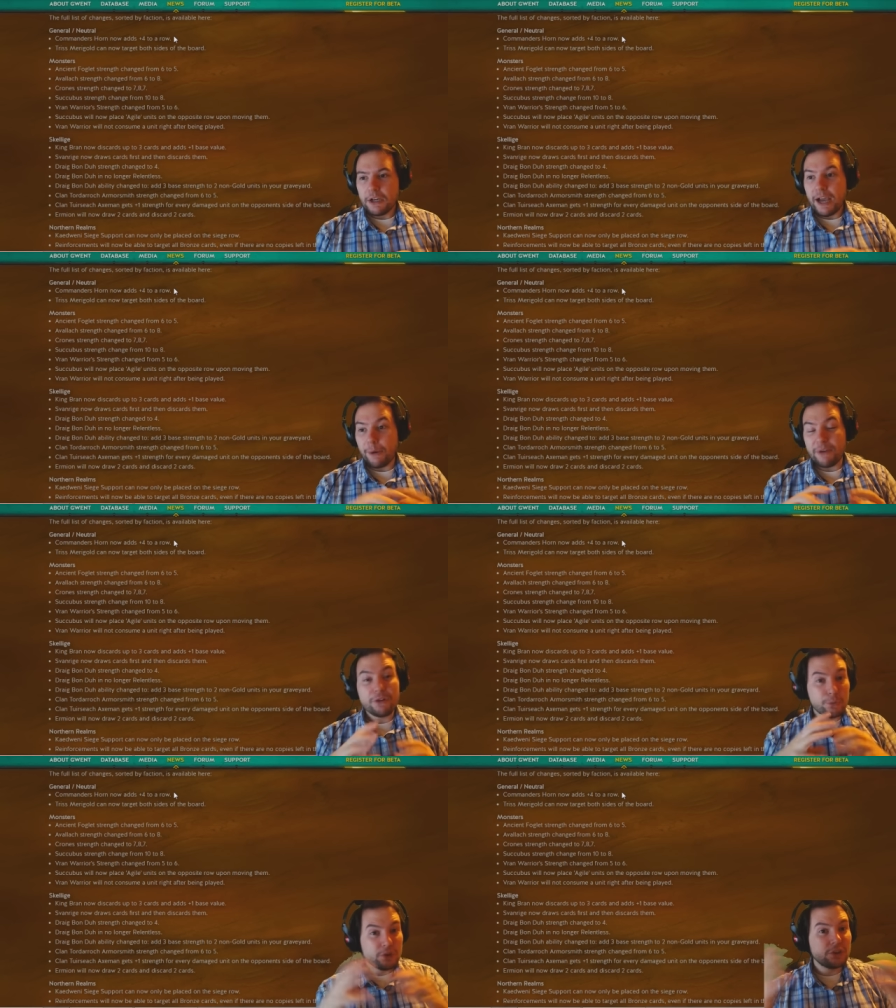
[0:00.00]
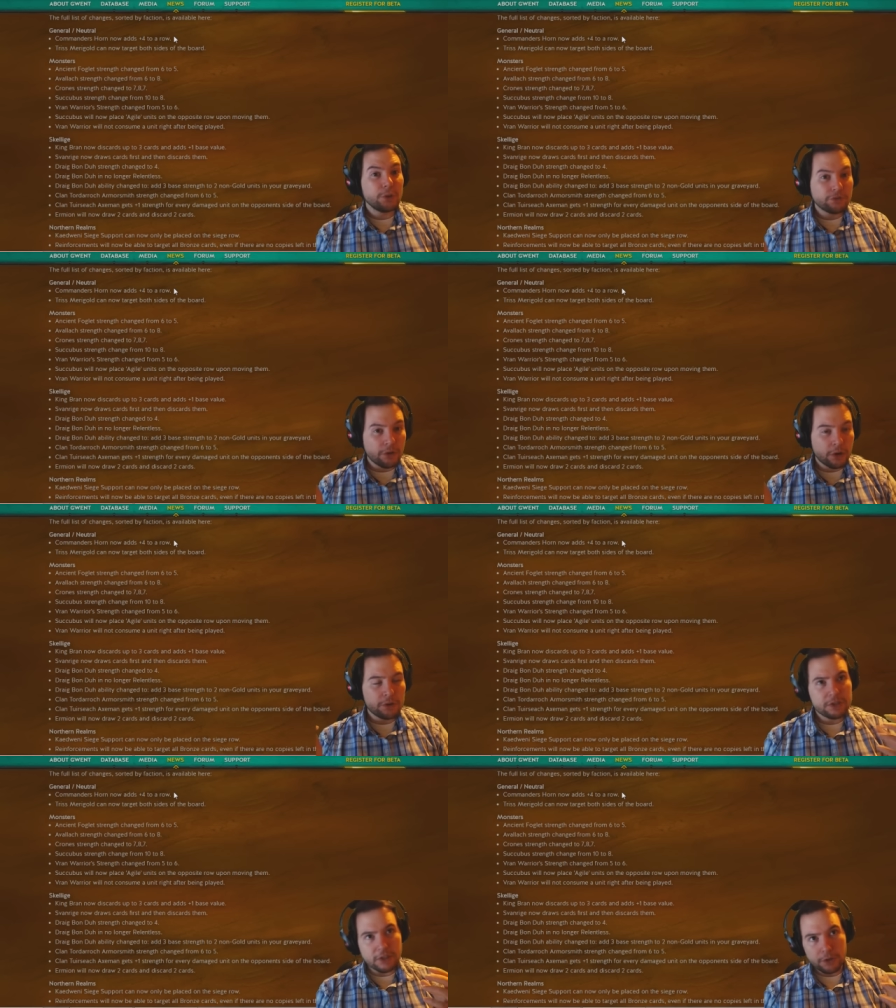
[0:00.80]
However, it would do a row,
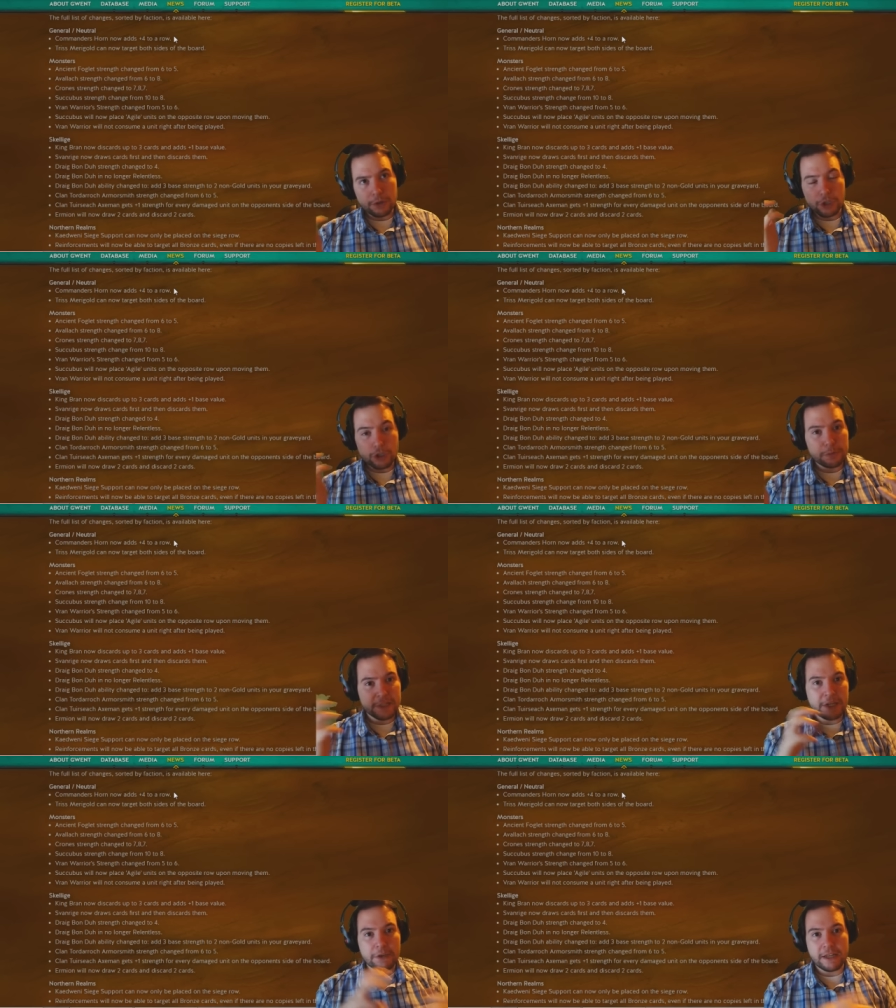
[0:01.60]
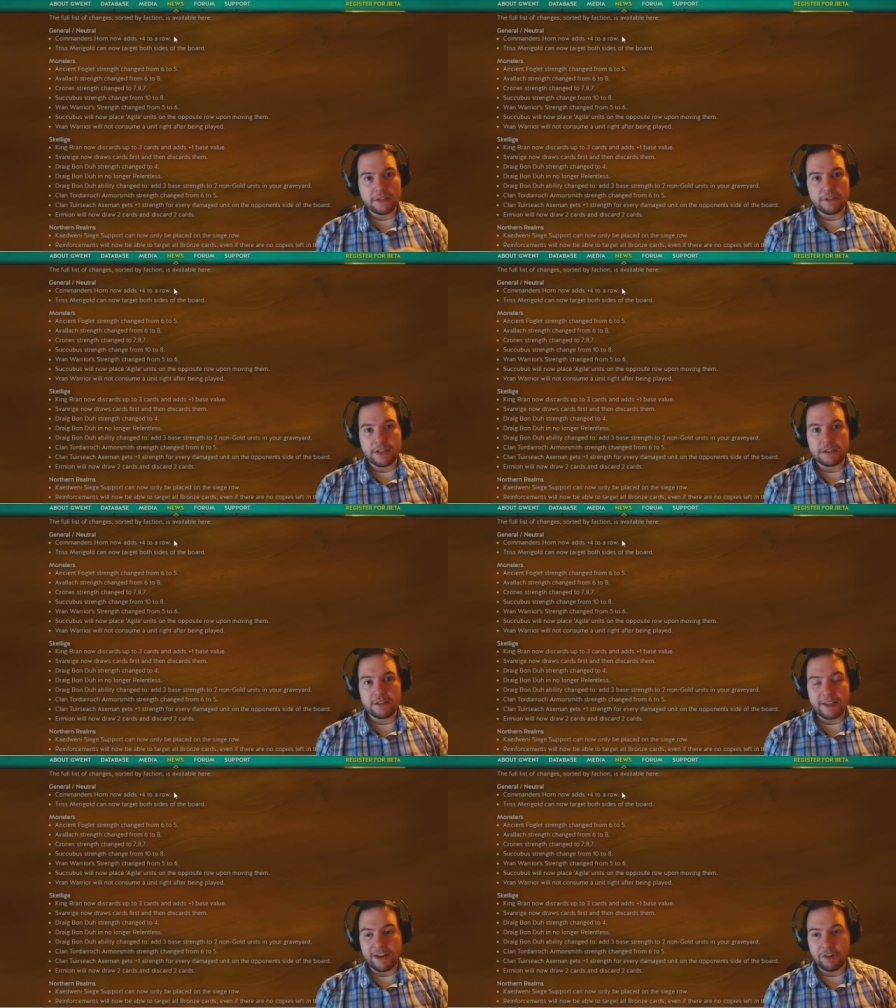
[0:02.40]
so it could protect you against things
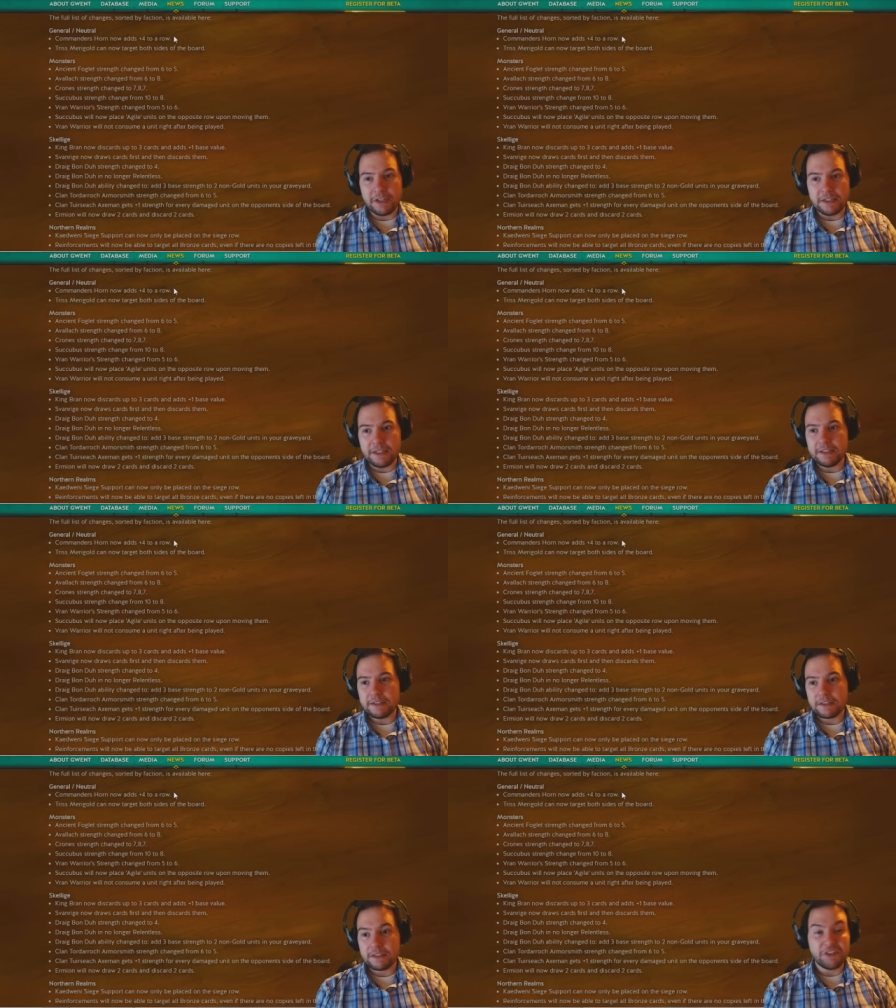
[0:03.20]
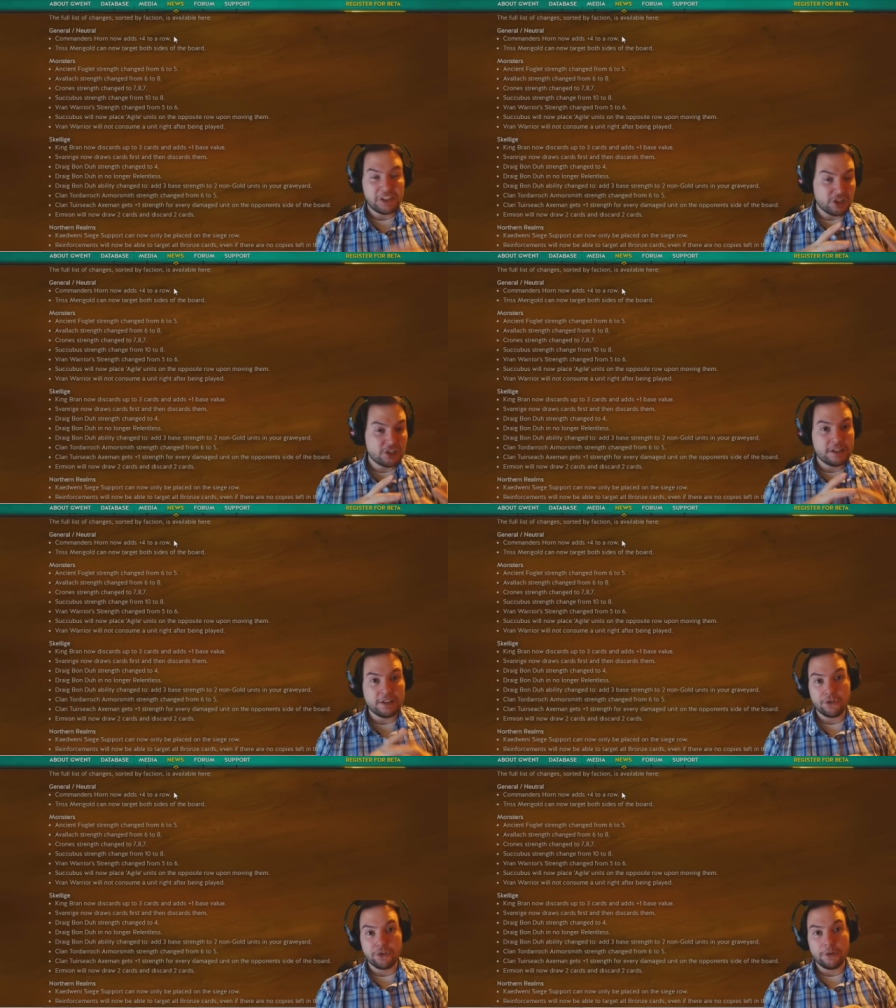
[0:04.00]
like Geralt Igni, because if I just did a
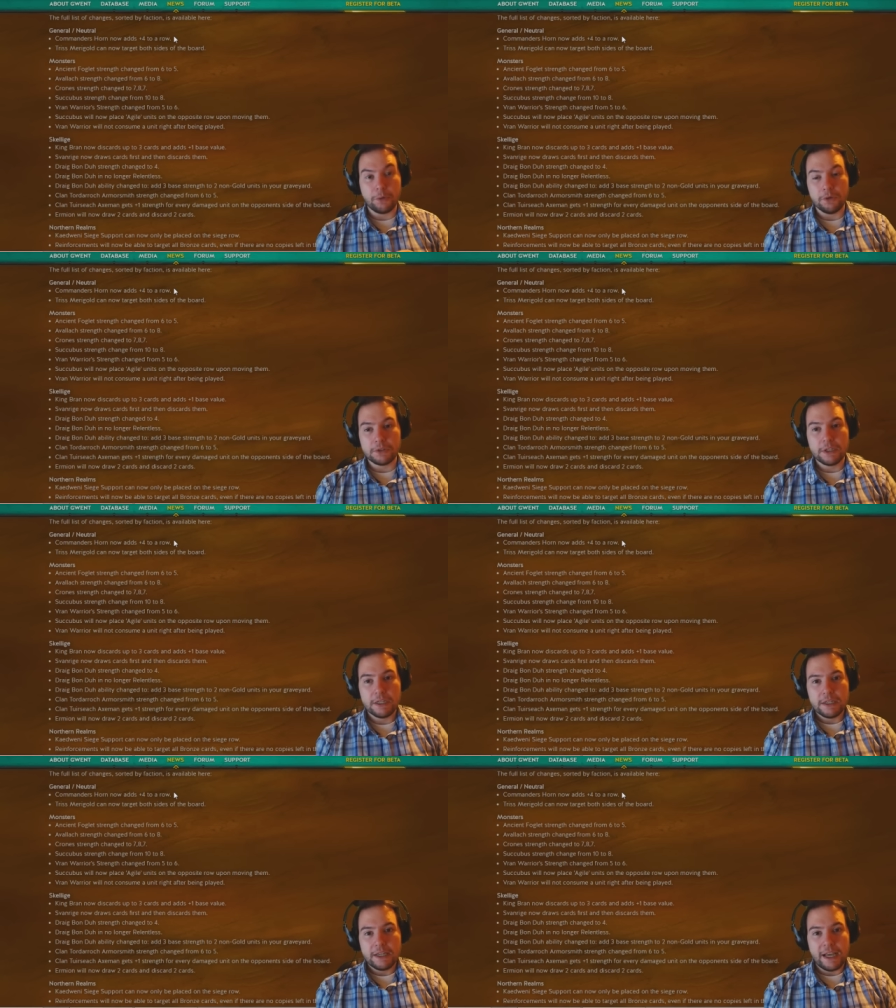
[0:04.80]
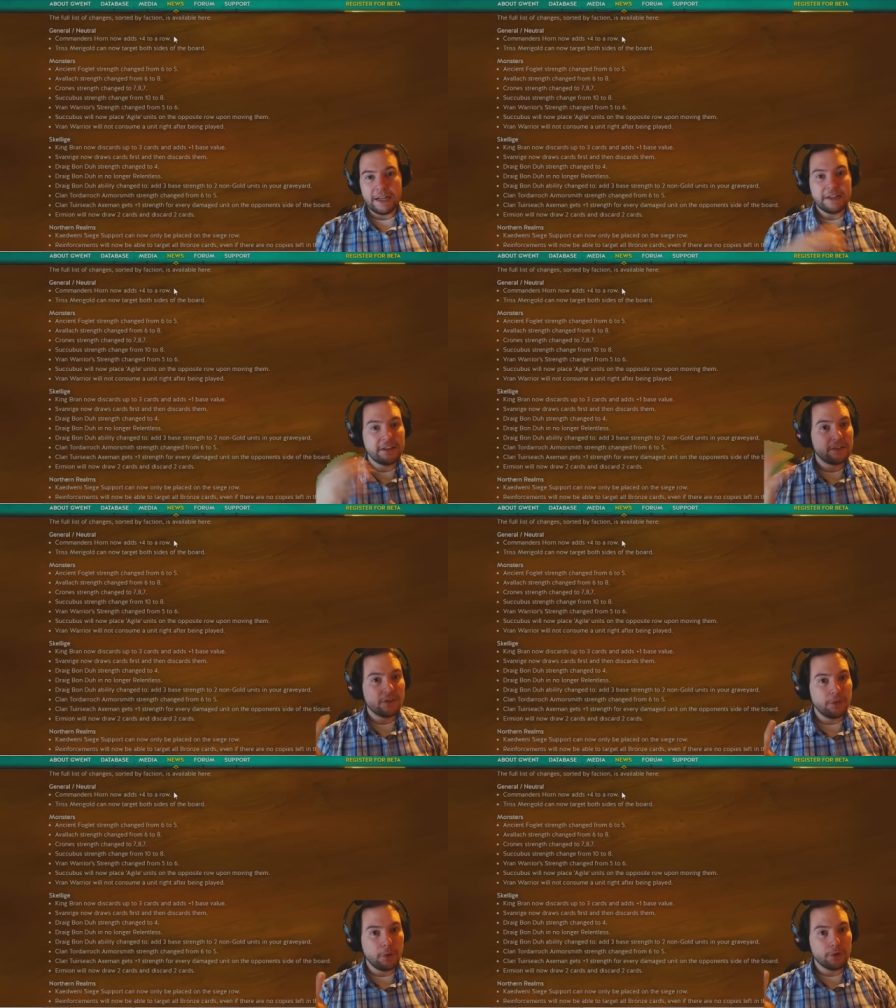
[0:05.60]
Thunderbolt and I didn't
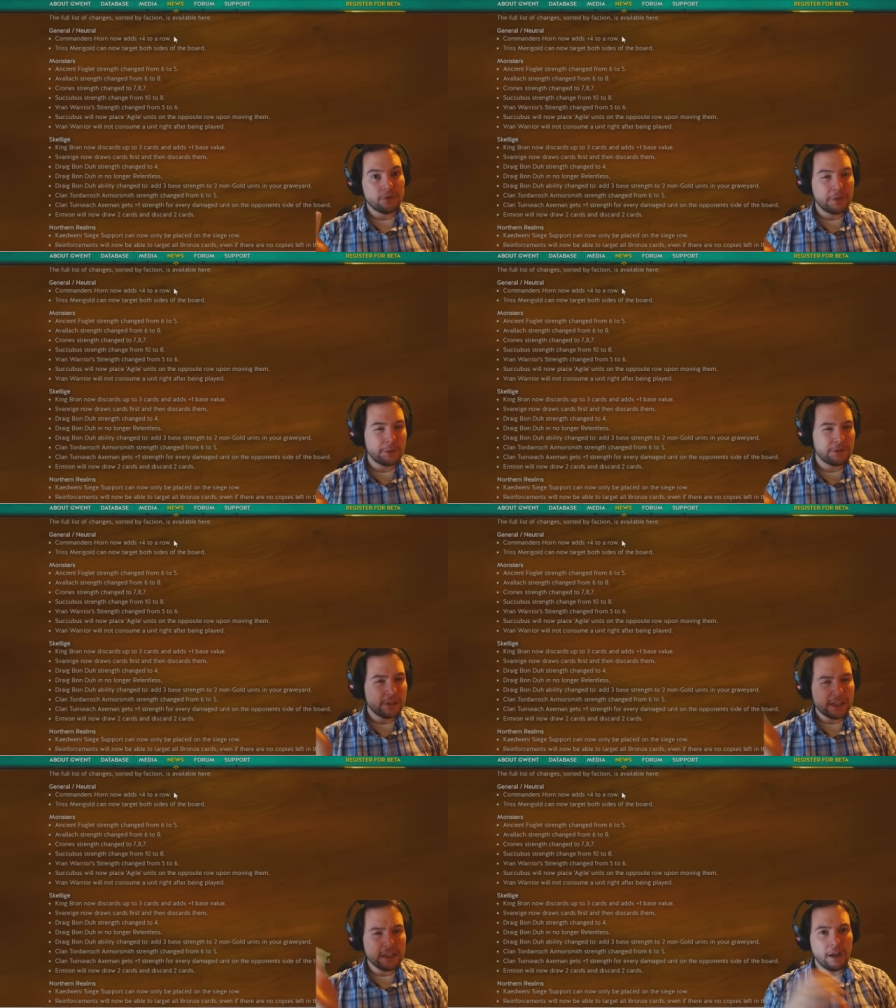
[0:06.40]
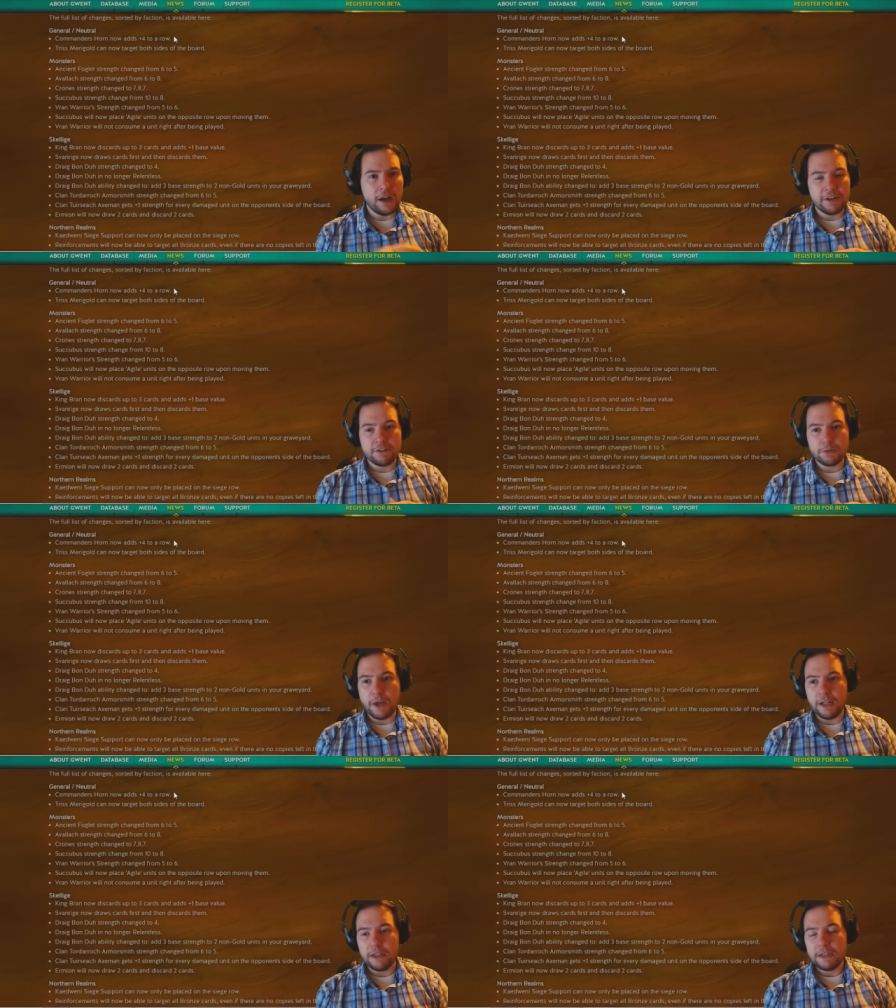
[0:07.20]
Thunderbolt something which is a little higher as
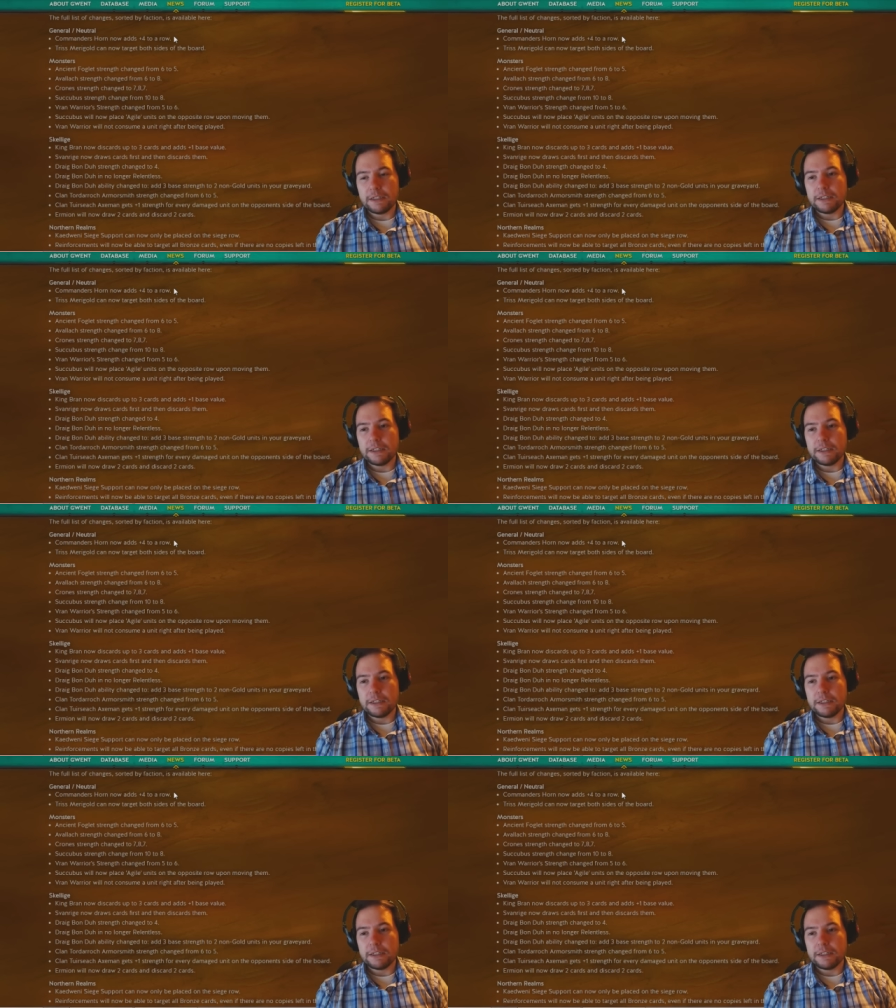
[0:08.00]
well,